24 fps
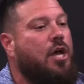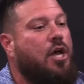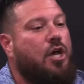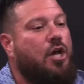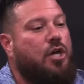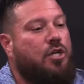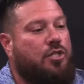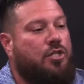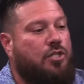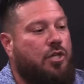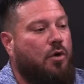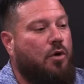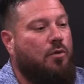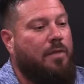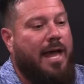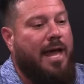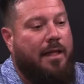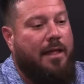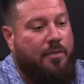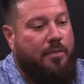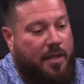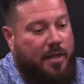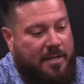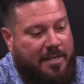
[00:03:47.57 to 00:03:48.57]
so
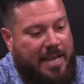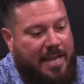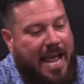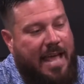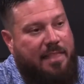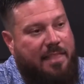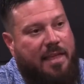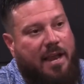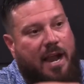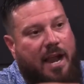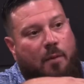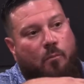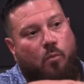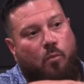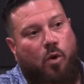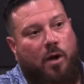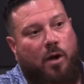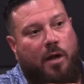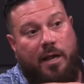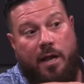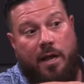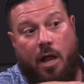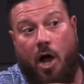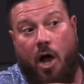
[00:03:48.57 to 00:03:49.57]
that the day that I'm
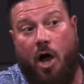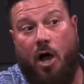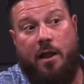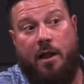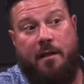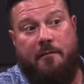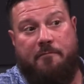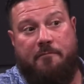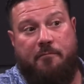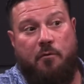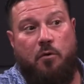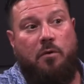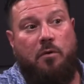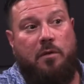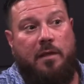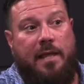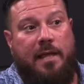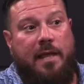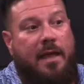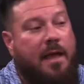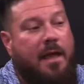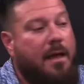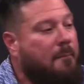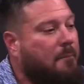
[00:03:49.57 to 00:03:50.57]
working on it fully,